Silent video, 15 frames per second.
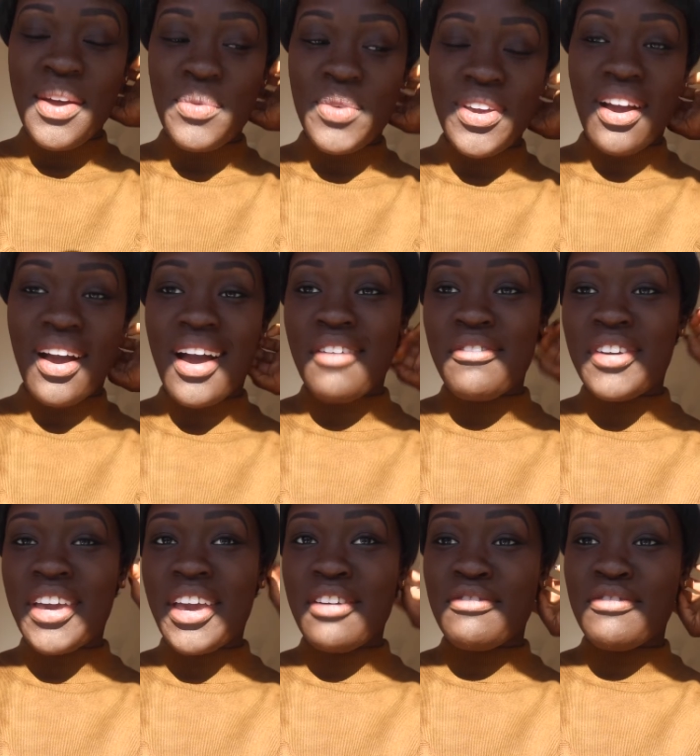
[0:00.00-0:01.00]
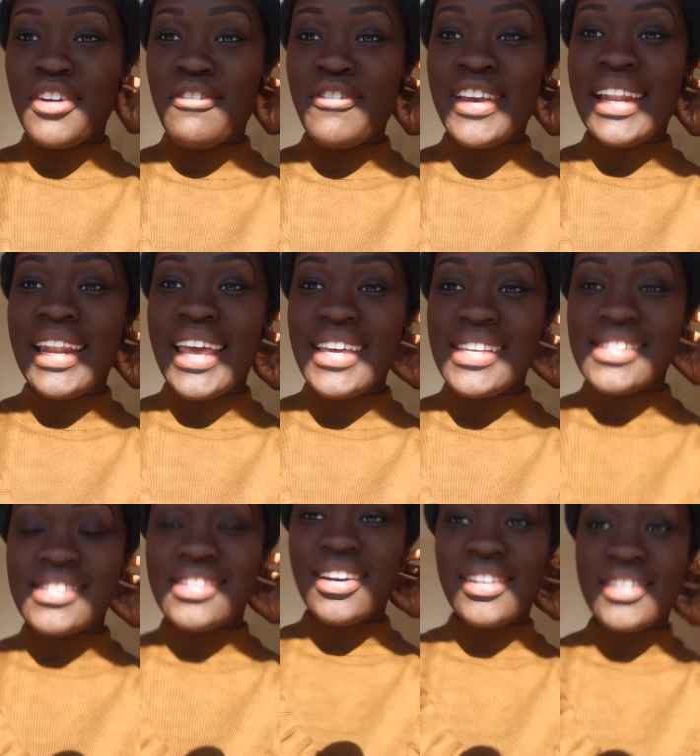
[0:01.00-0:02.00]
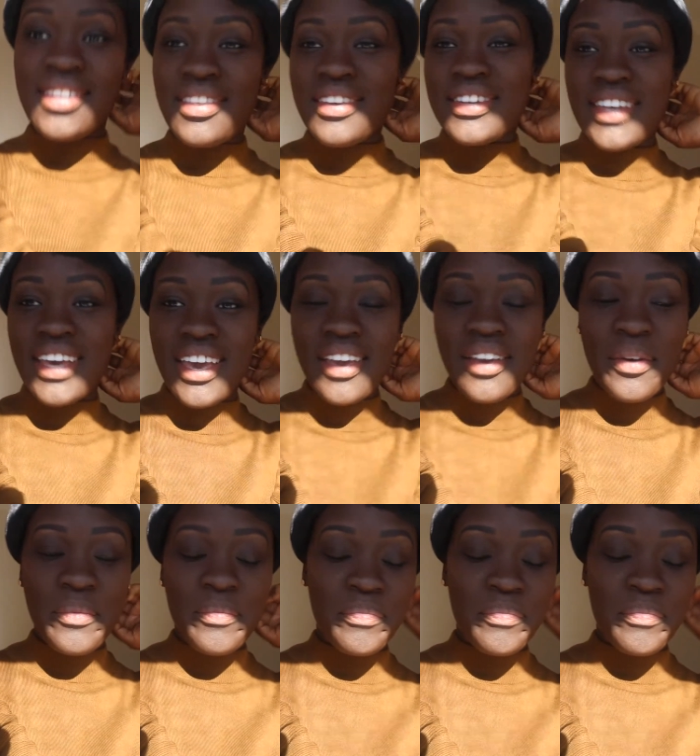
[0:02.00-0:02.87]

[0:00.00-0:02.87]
We are having a very late start to the day,